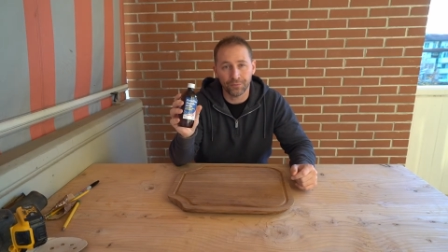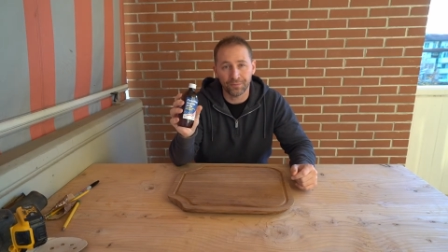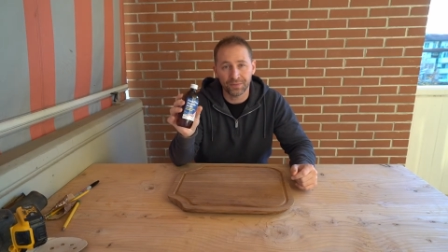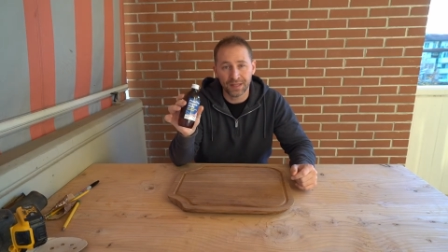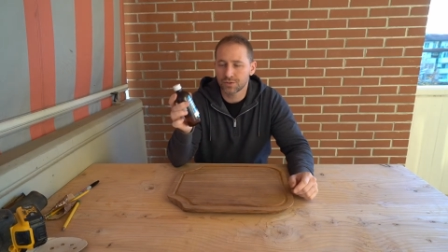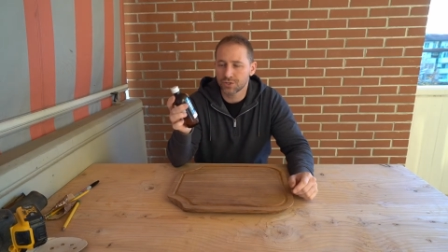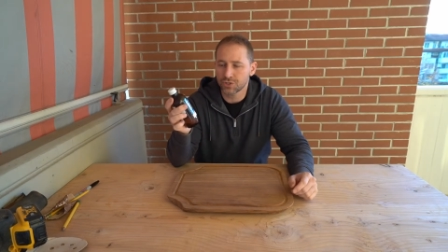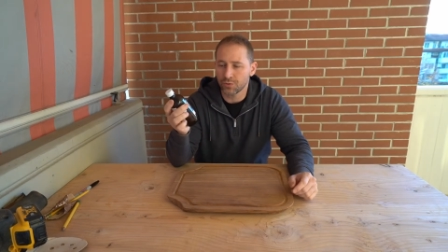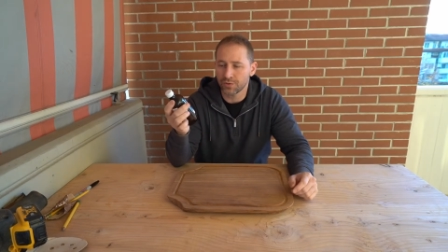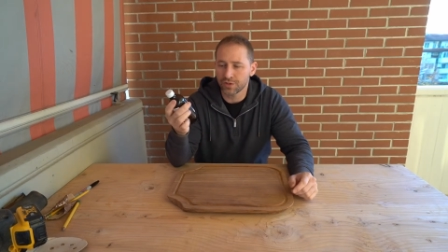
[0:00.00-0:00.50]

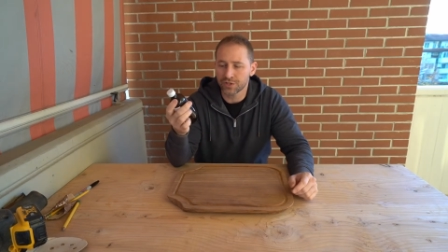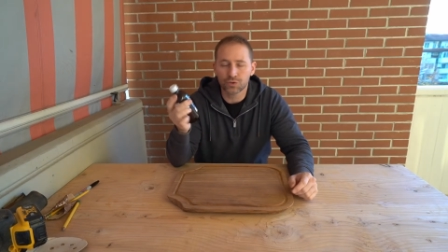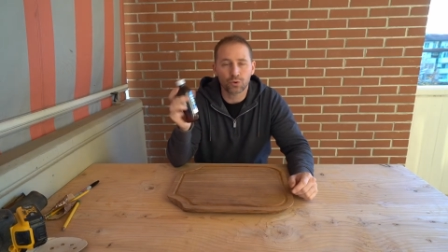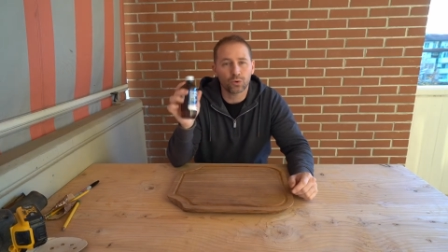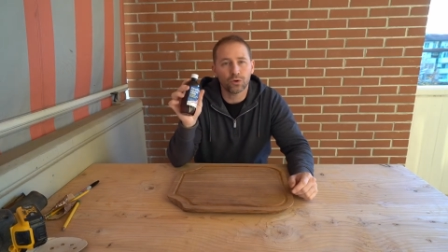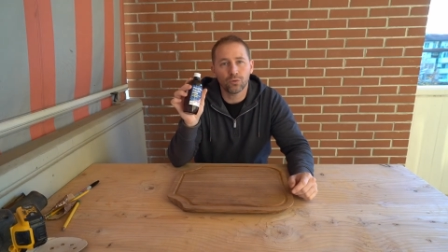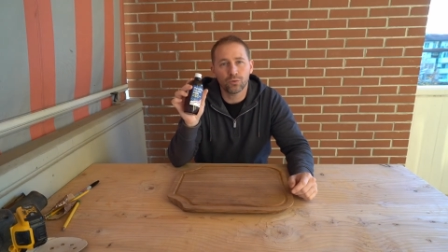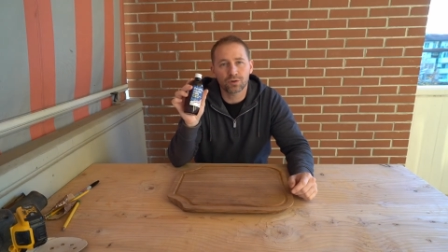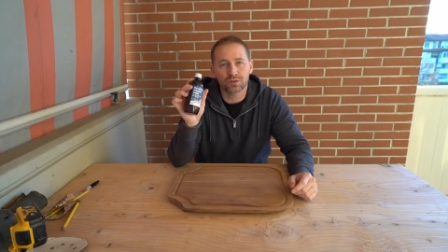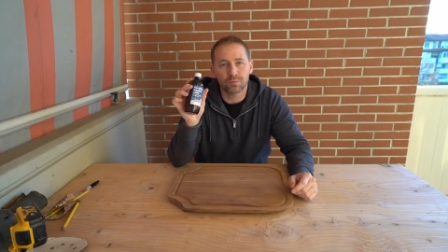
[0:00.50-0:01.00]
So this
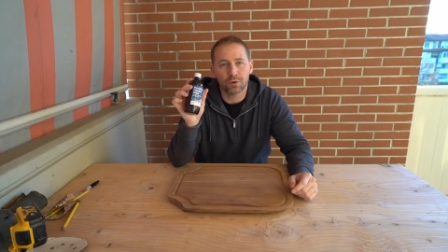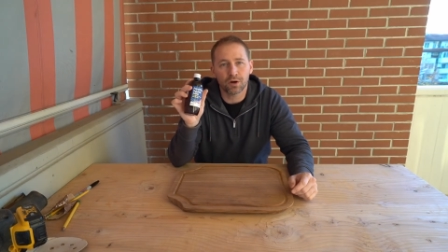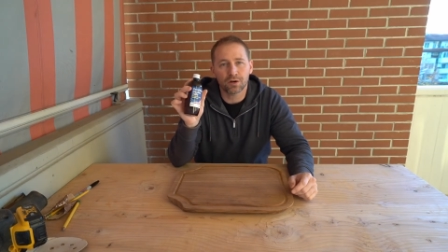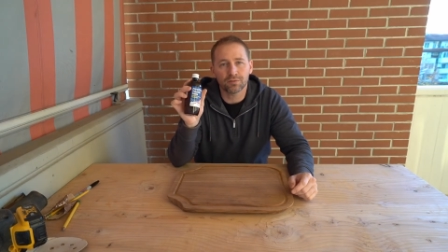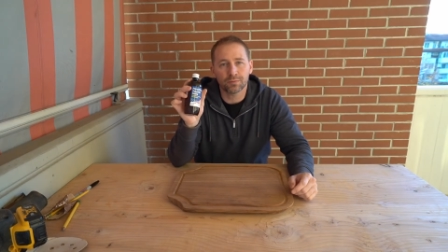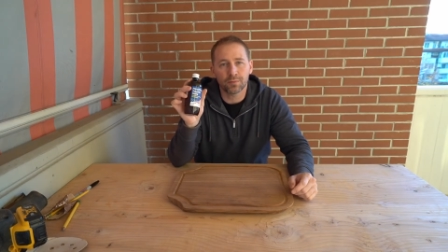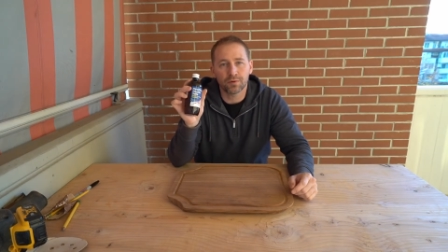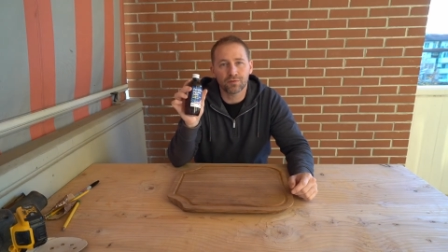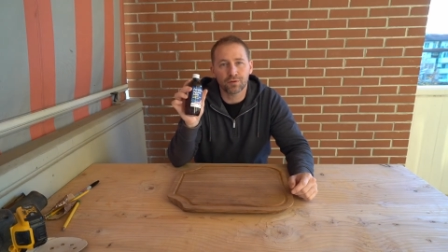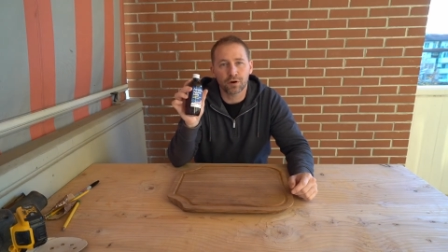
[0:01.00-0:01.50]
oil was bought
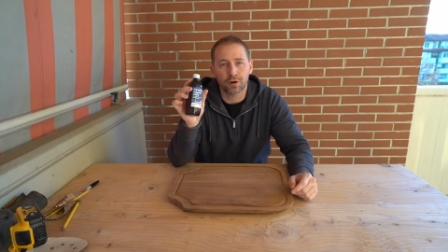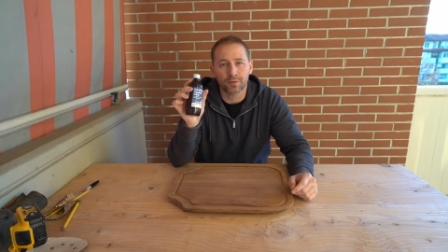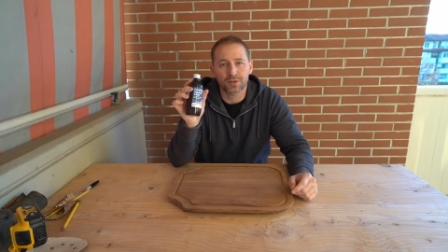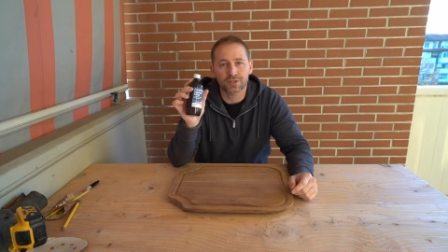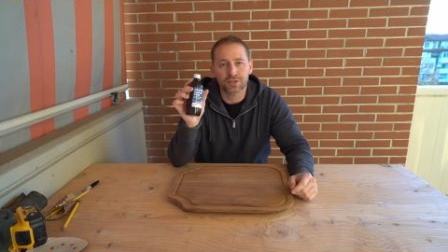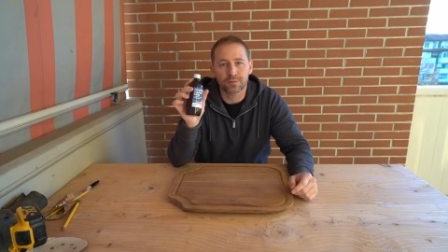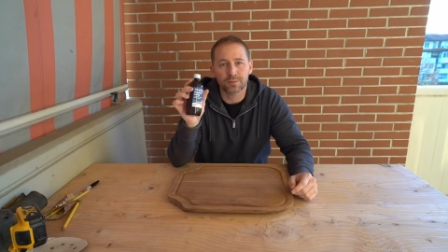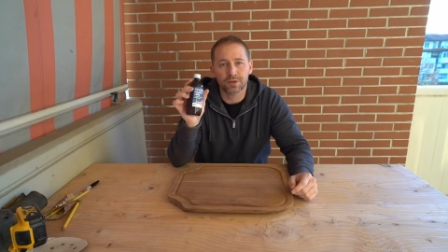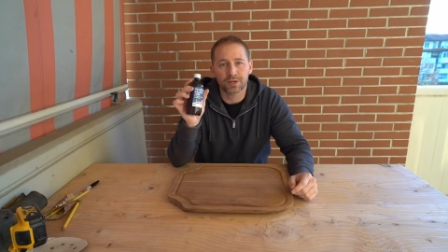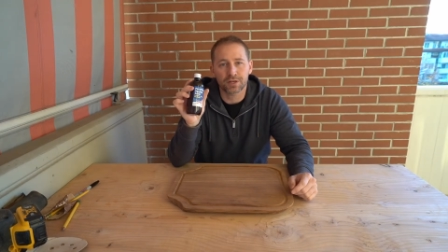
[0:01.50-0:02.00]
from a
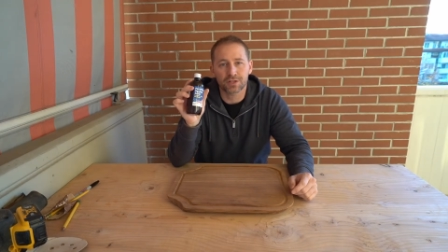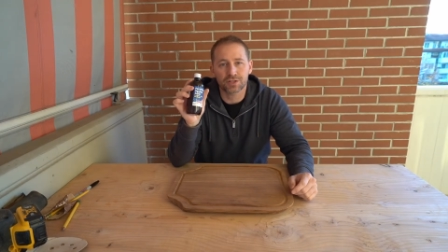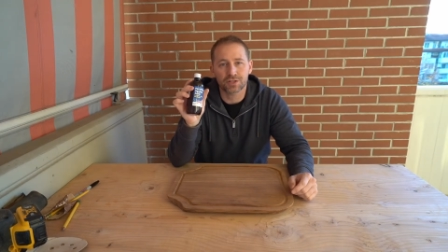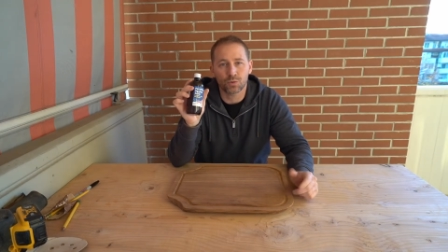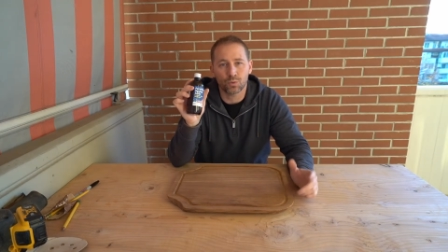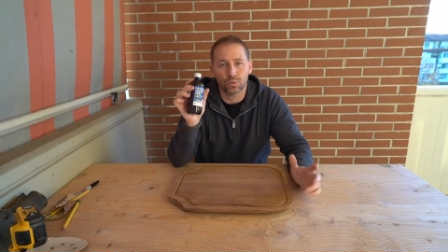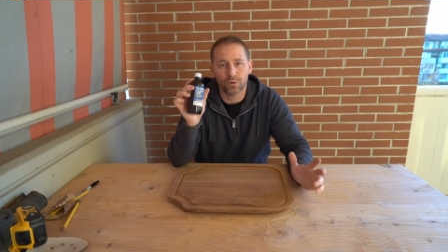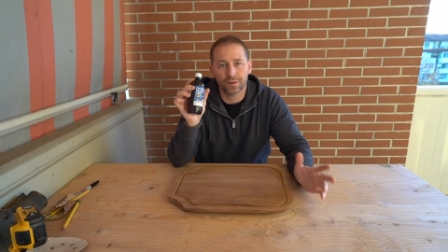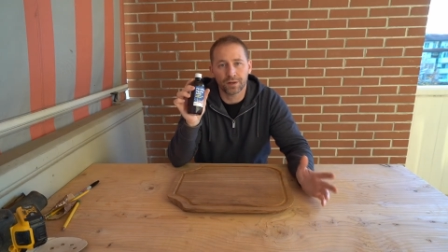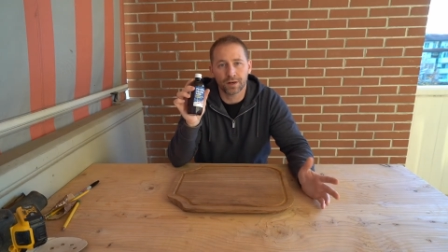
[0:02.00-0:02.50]
pharmacy because the
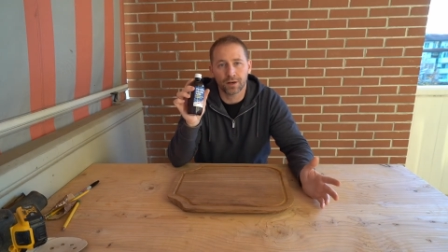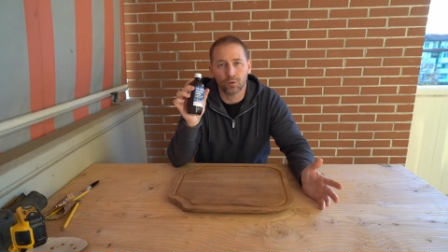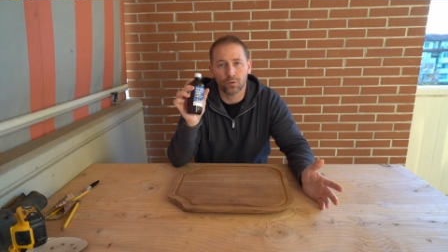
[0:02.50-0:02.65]
one that I